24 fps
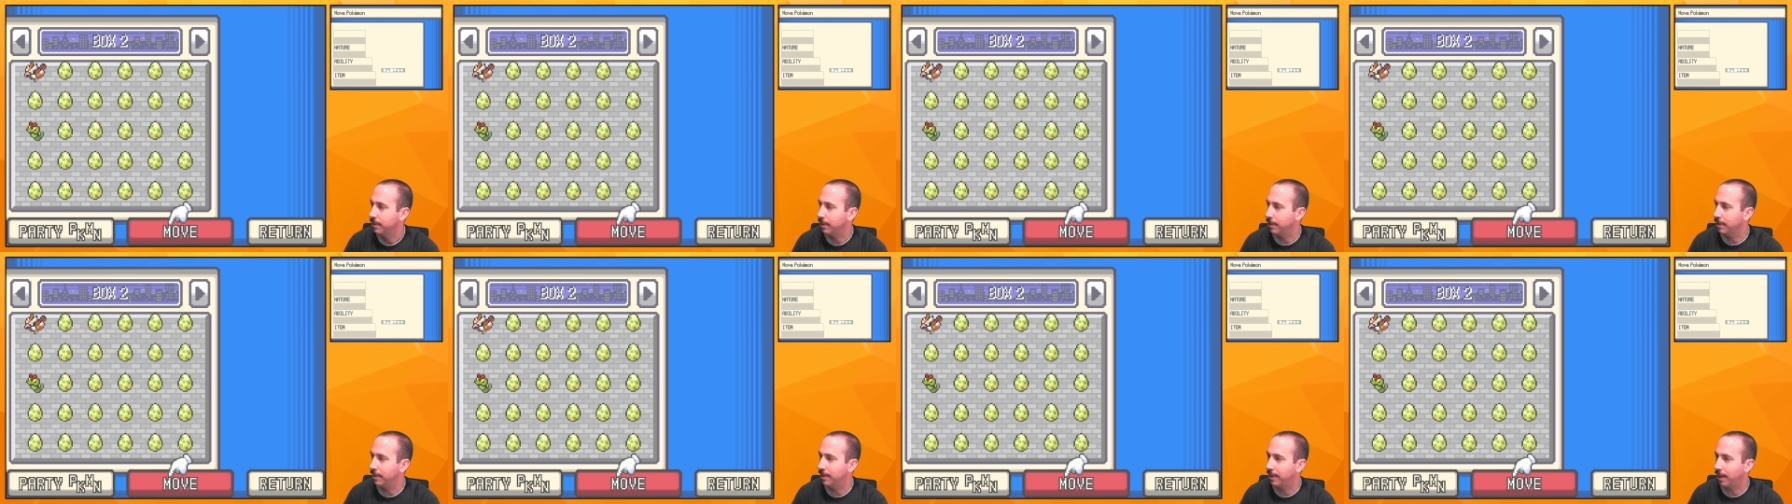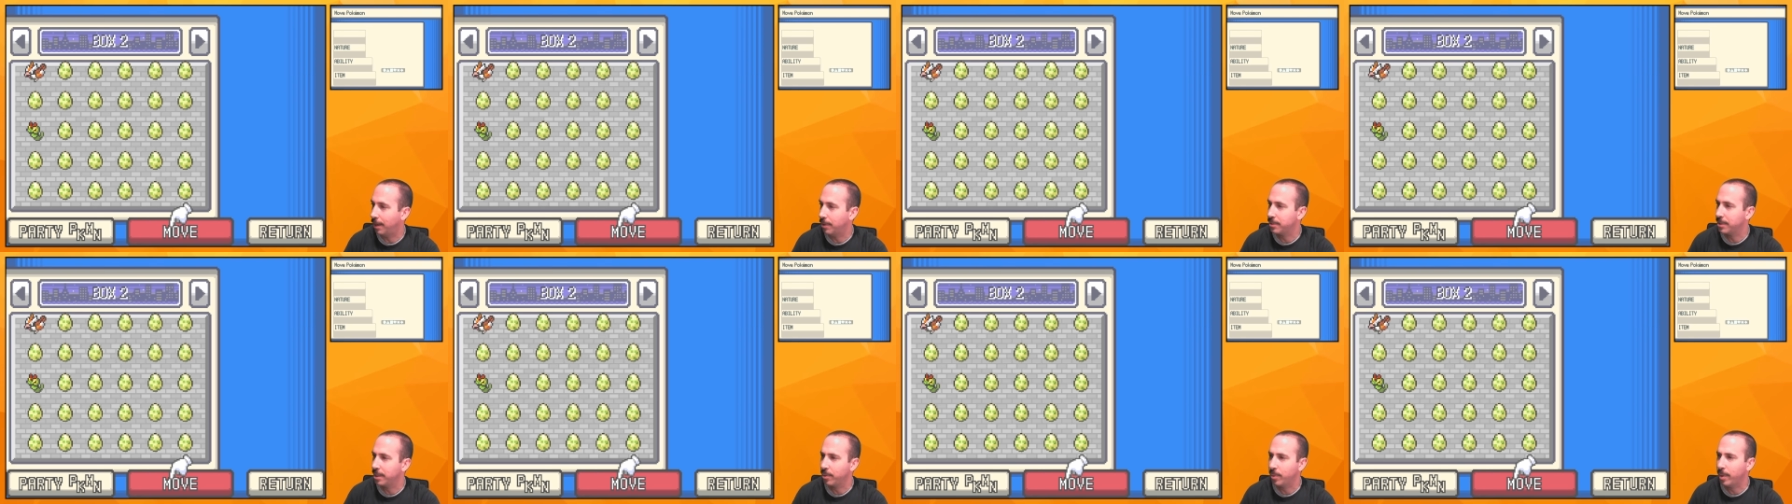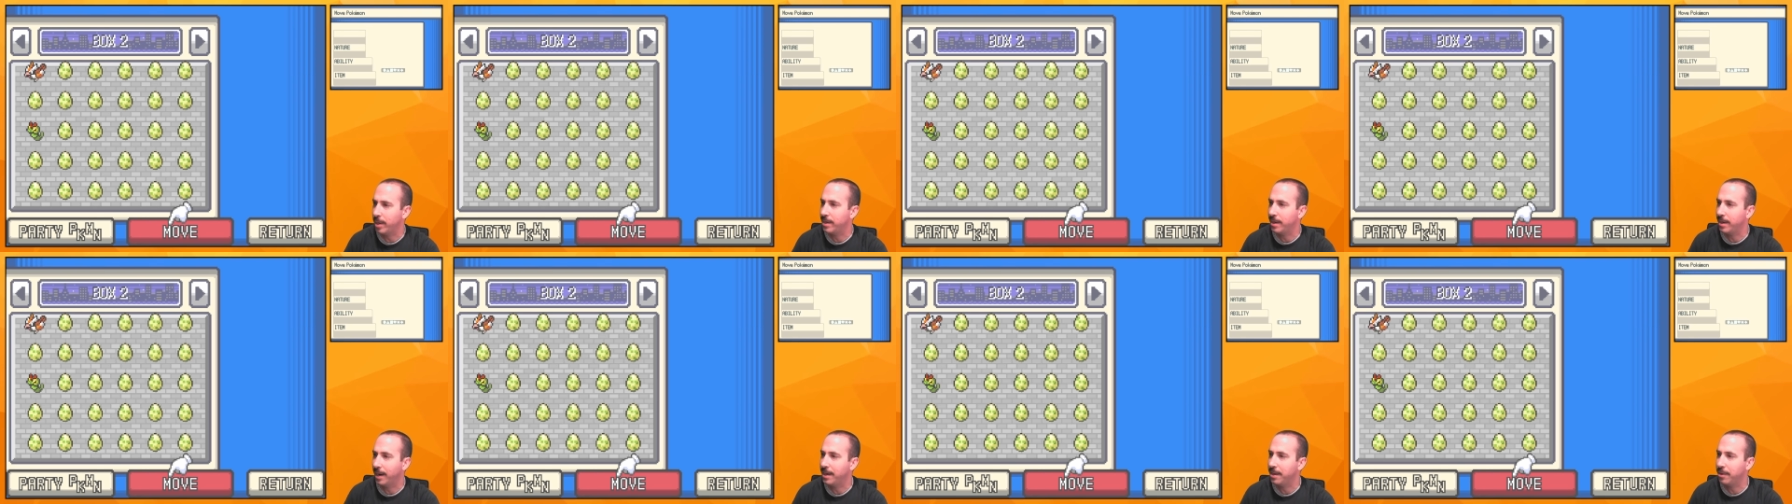I was like, wait,
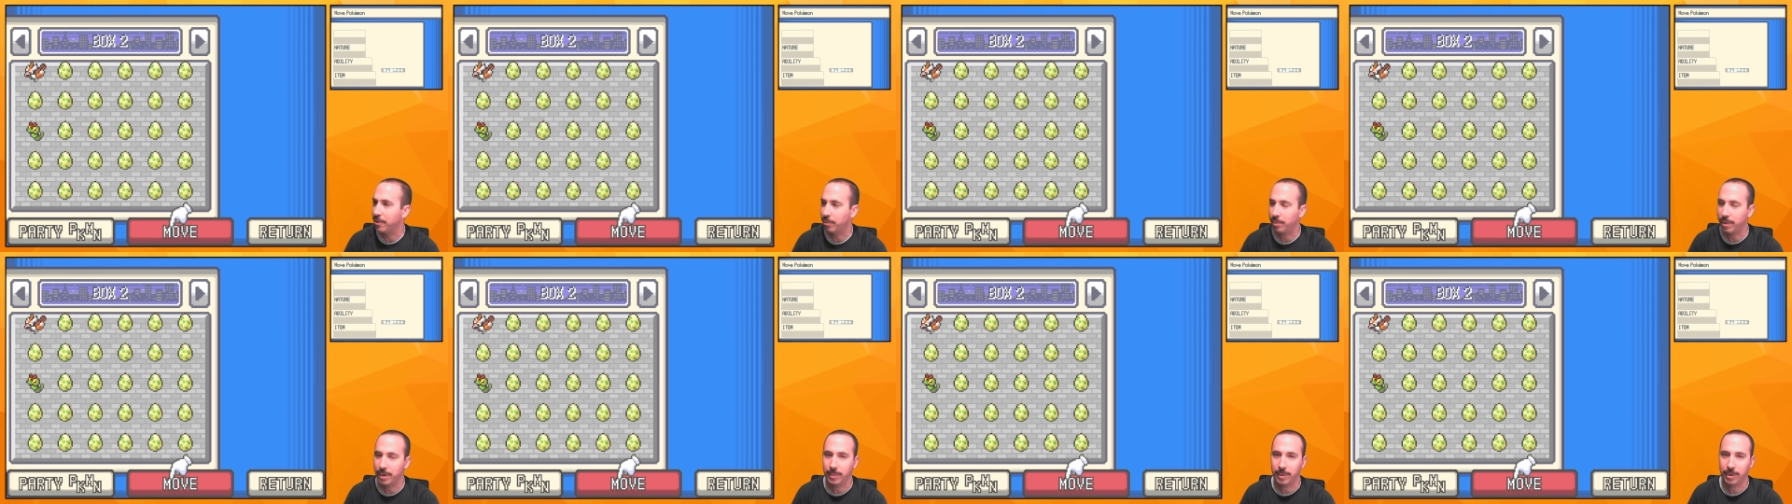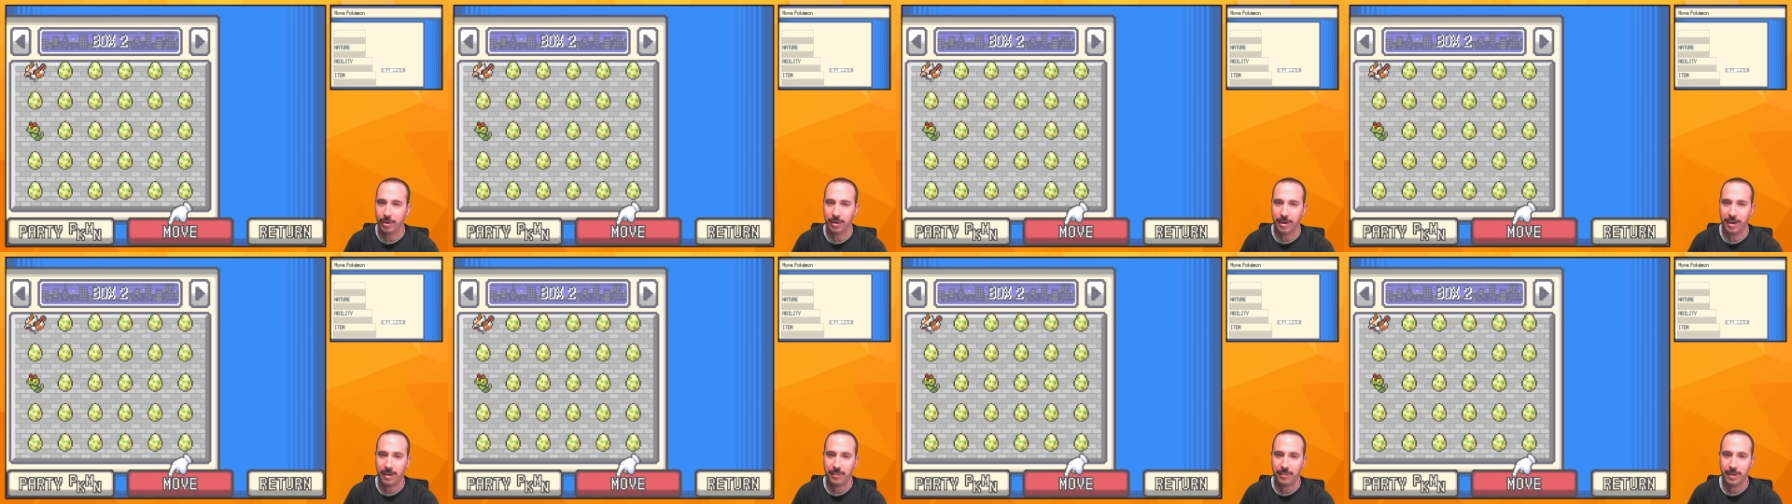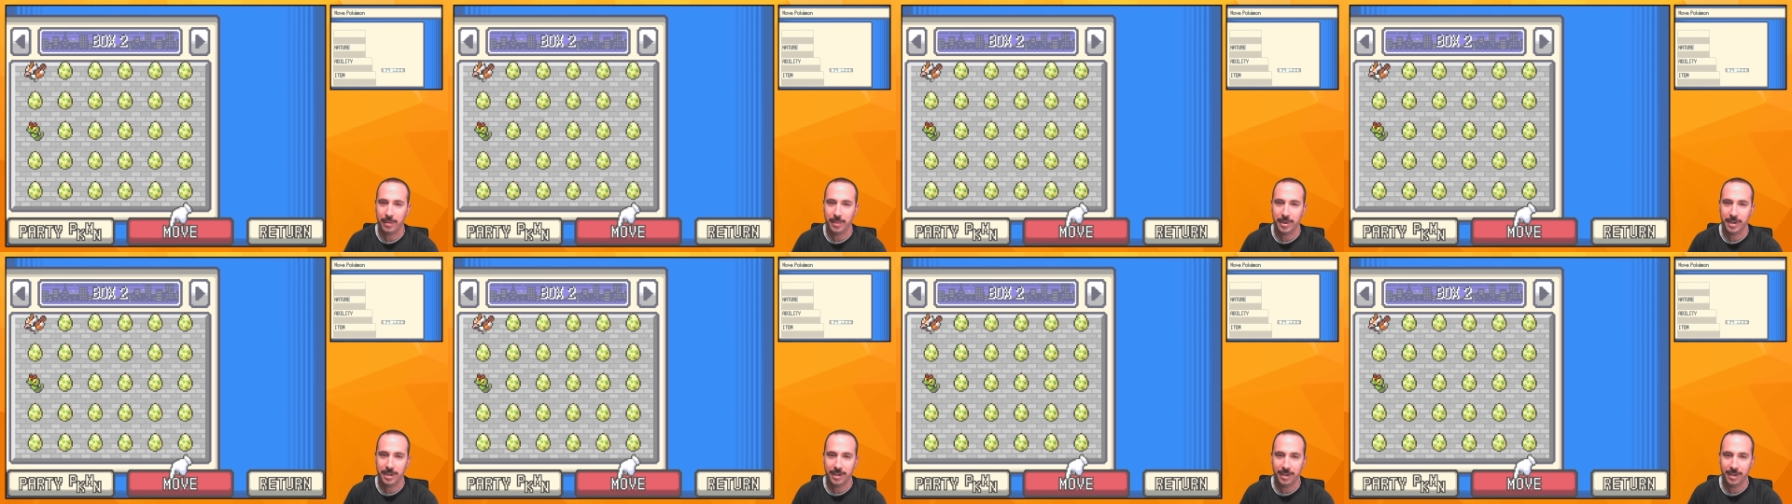93, we don't have that many